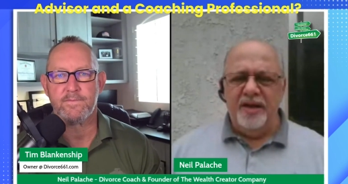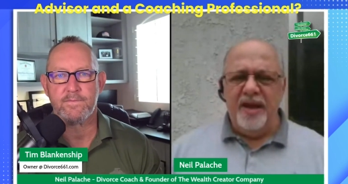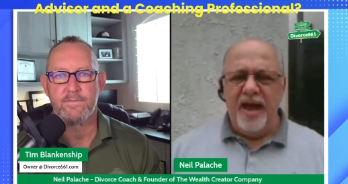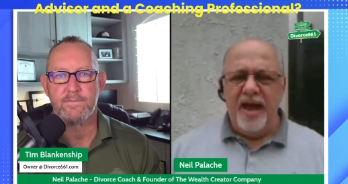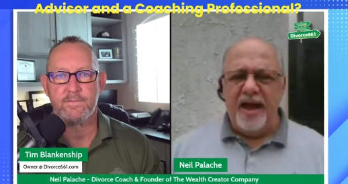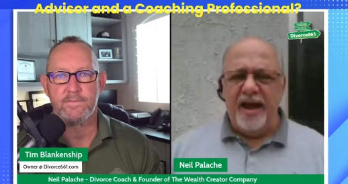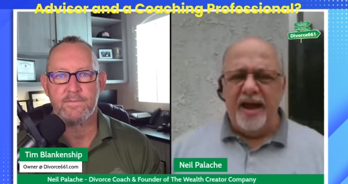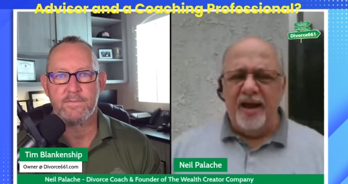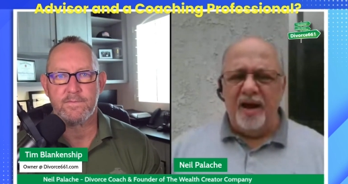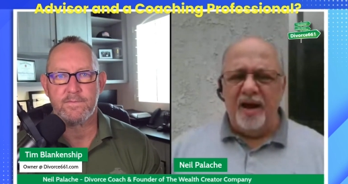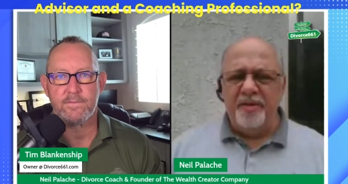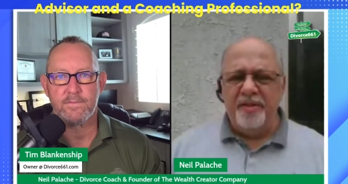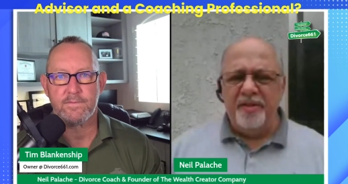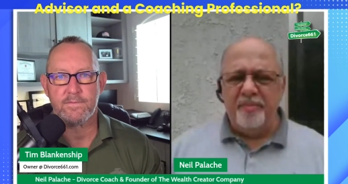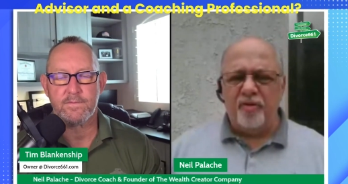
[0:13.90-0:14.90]
Speaker 1: yeah i
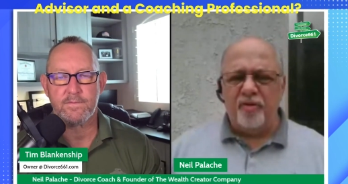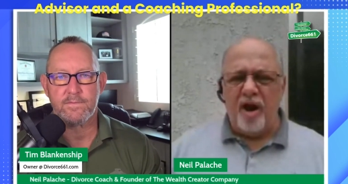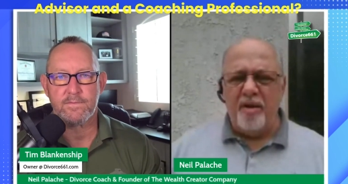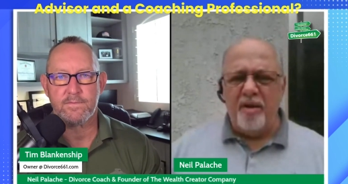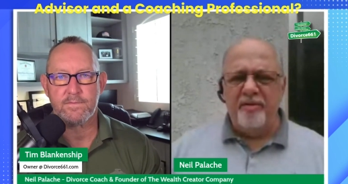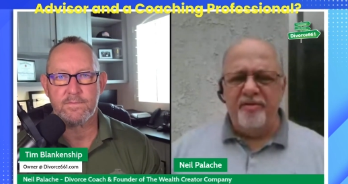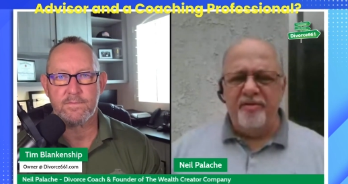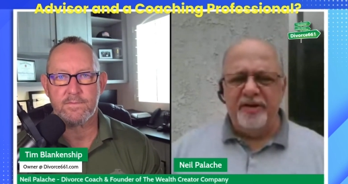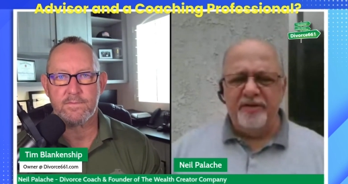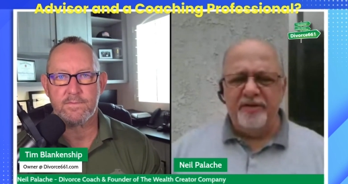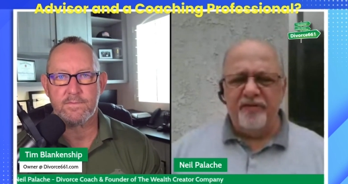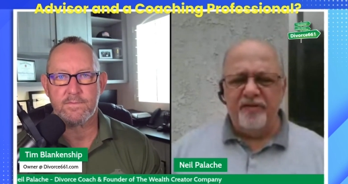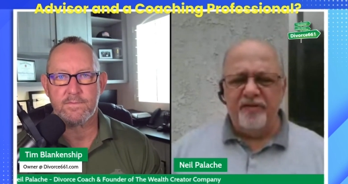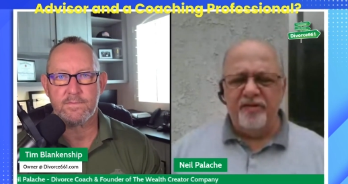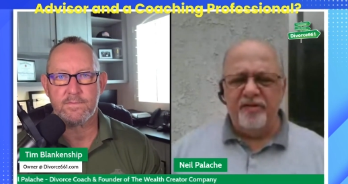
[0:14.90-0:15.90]
mean the primary
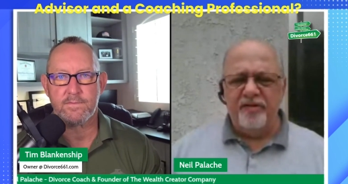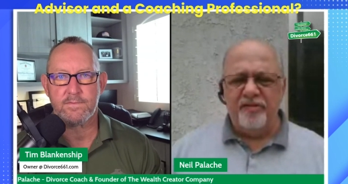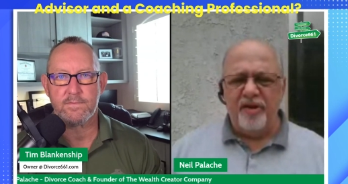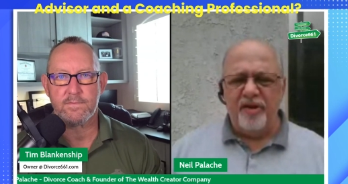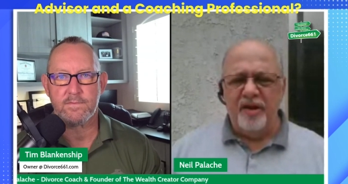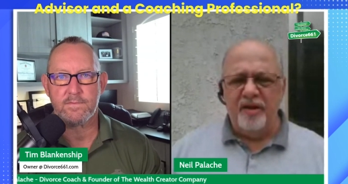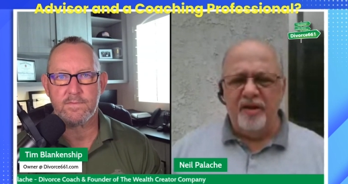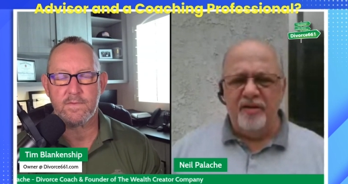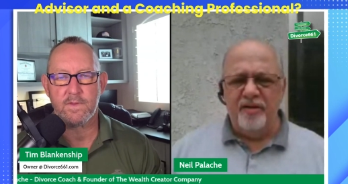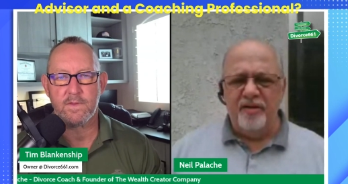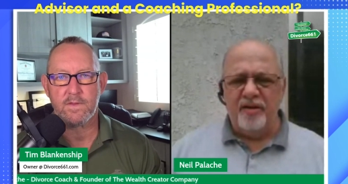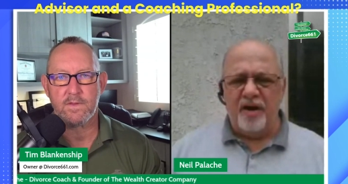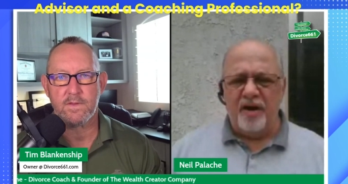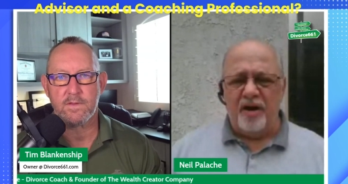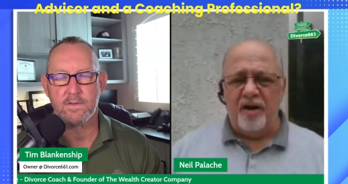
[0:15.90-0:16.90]
differences is,
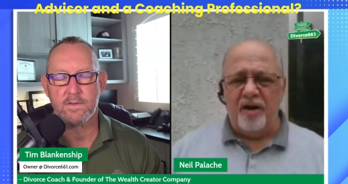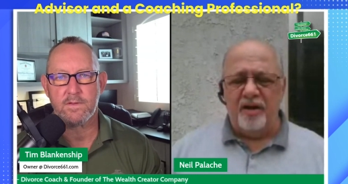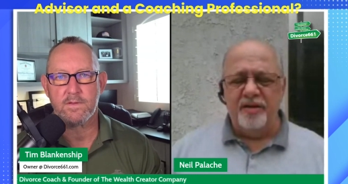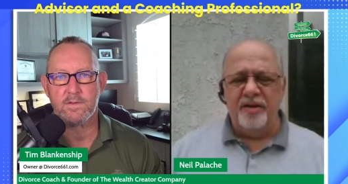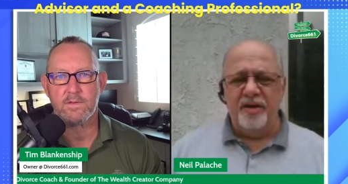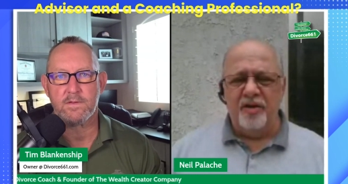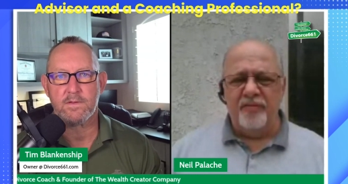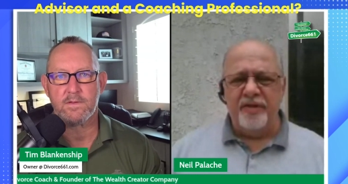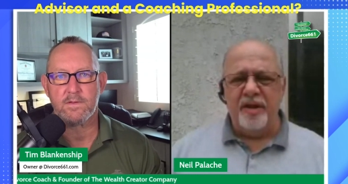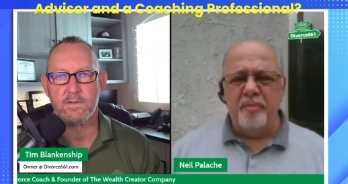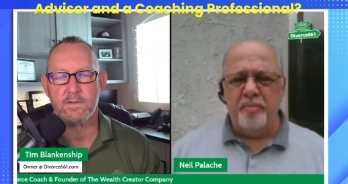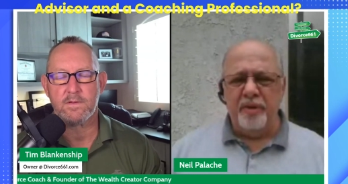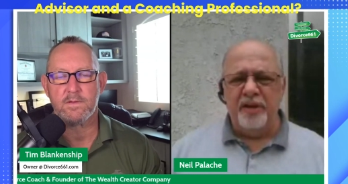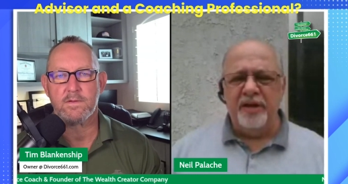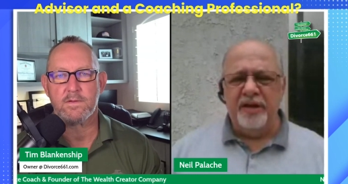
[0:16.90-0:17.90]
are uh, you know the
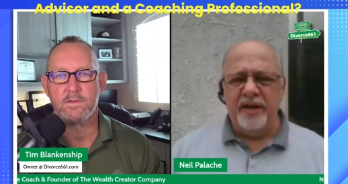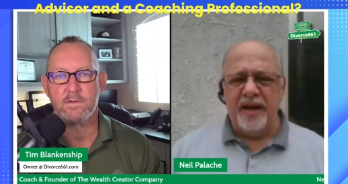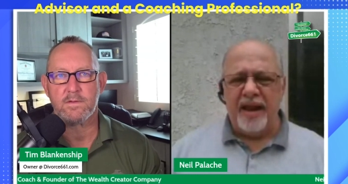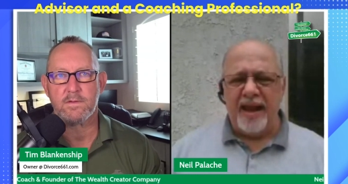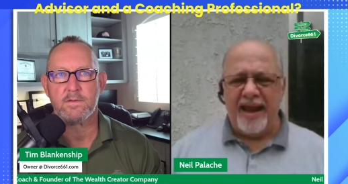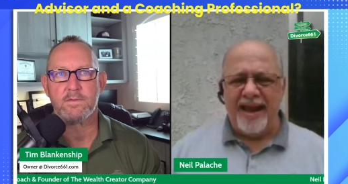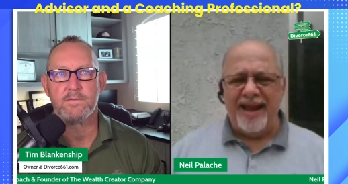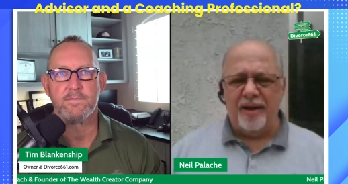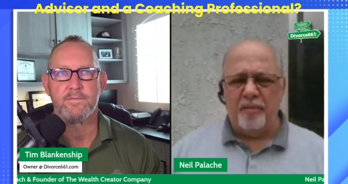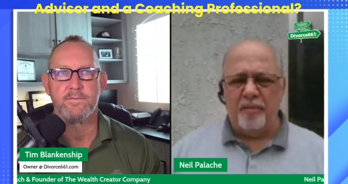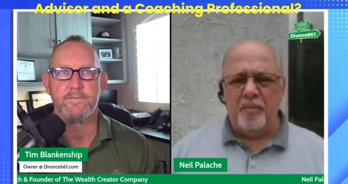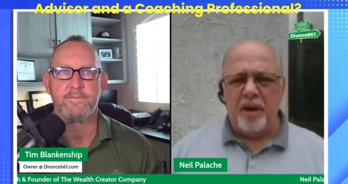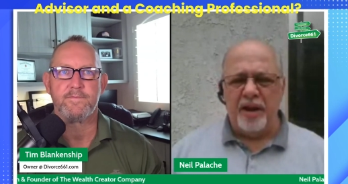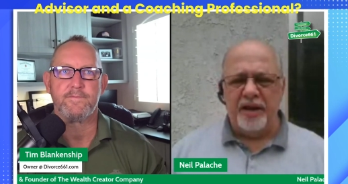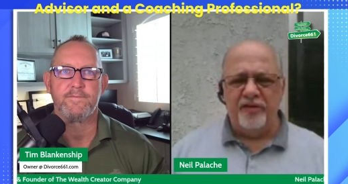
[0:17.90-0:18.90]
ability to handle
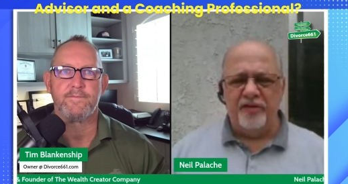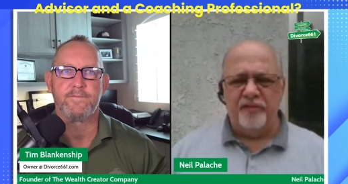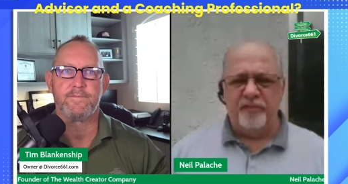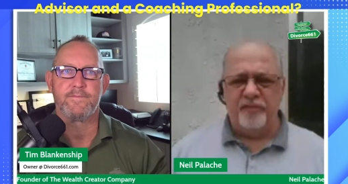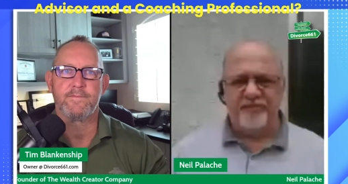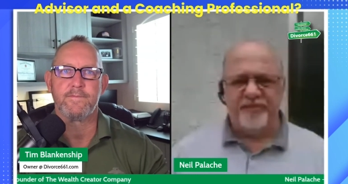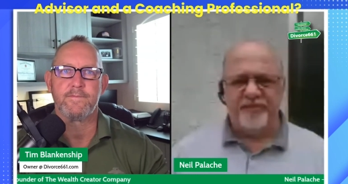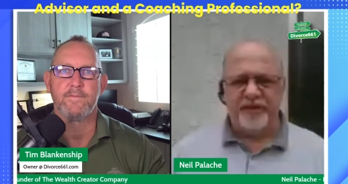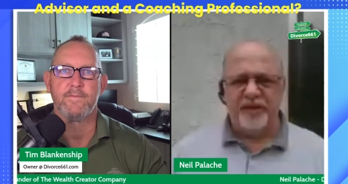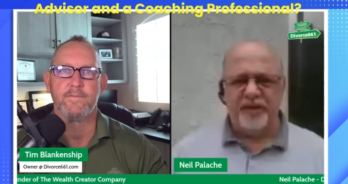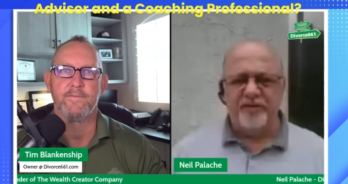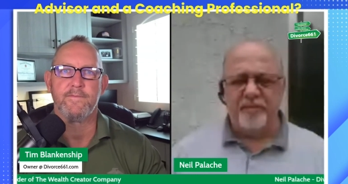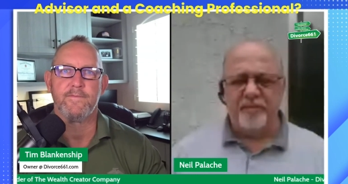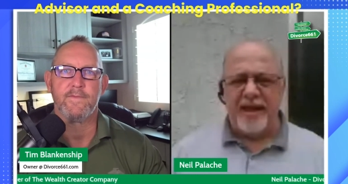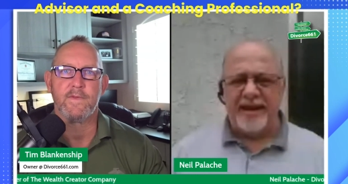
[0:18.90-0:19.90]
money specifically
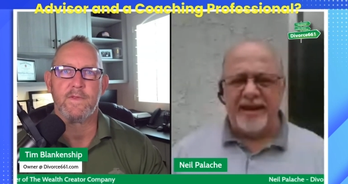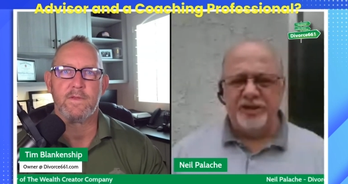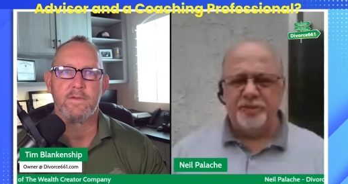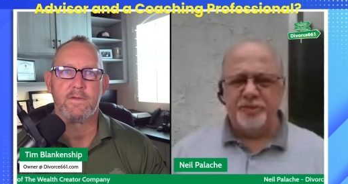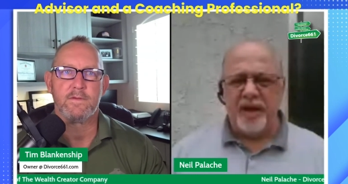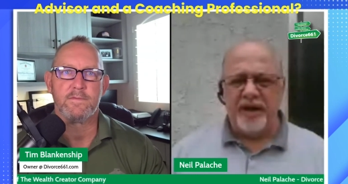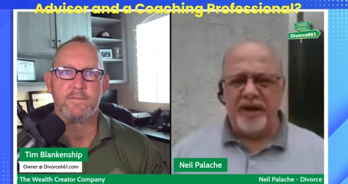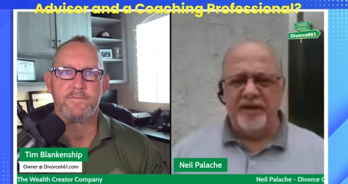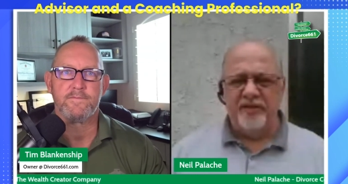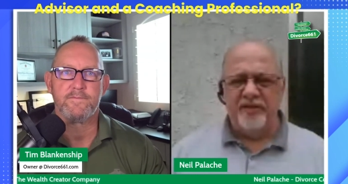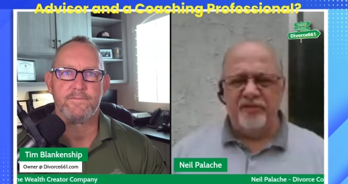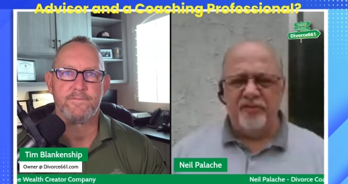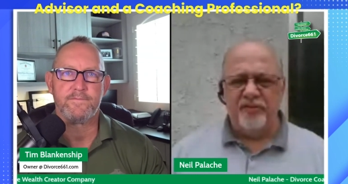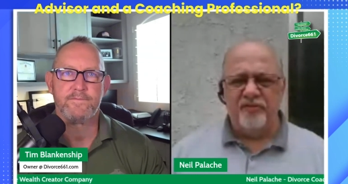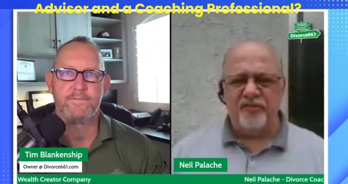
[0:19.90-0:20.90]
to manage money
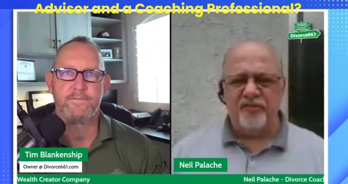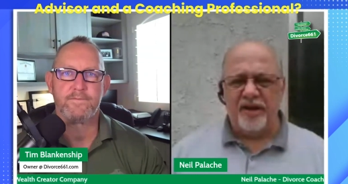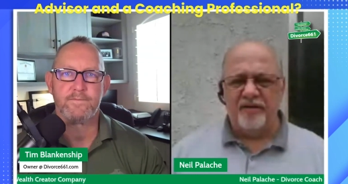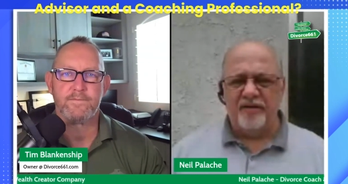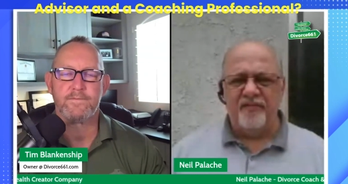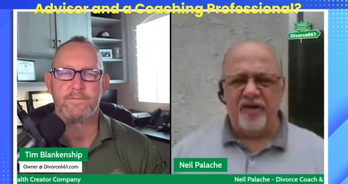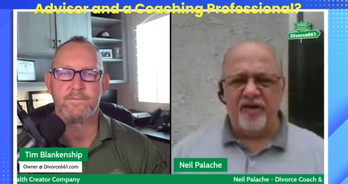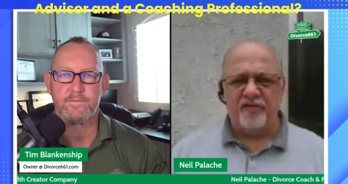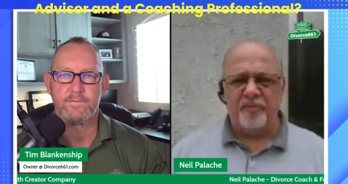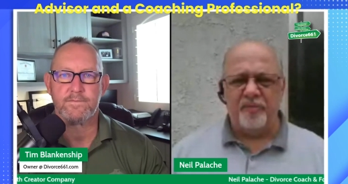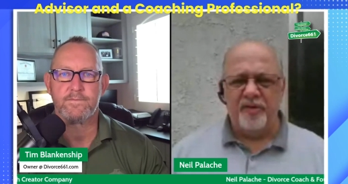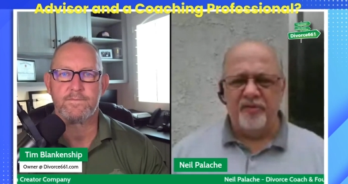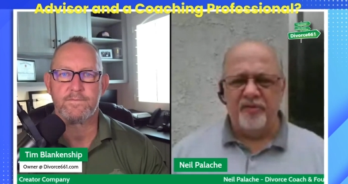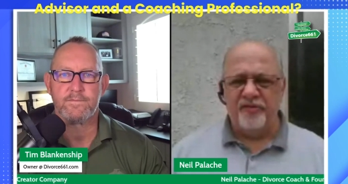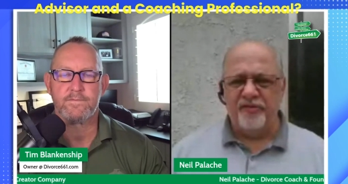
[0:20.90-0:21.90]
to sell
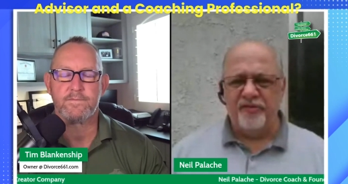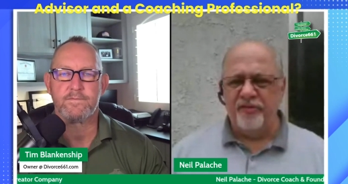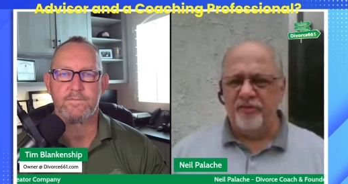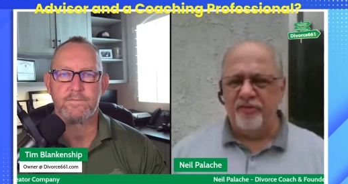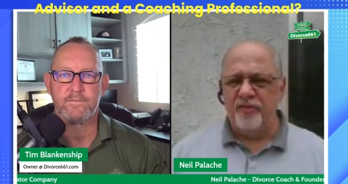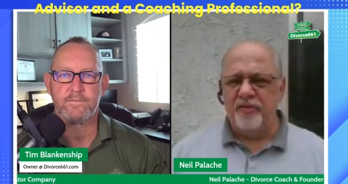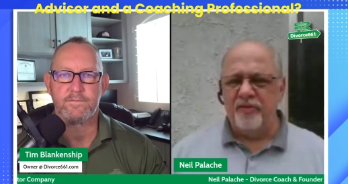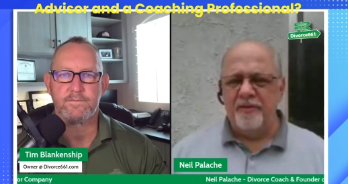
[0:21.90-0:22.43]
investments to